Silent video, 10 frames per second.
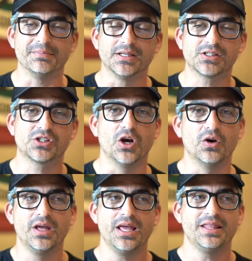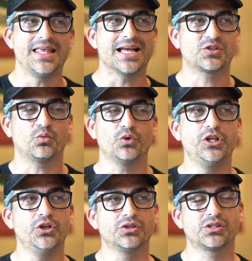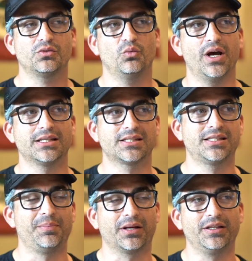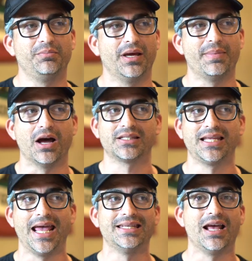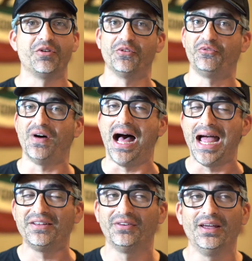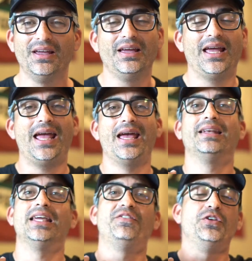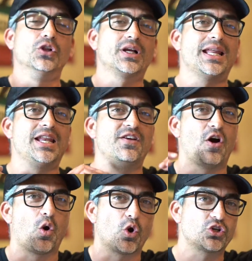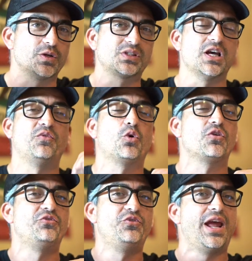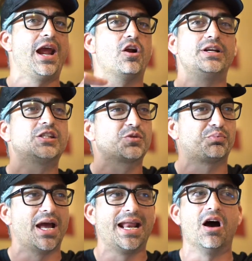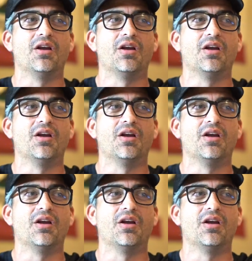So that's reduced what's typically been about 10 down to 5. And if you look at any of our worship stuff, we're very spread out.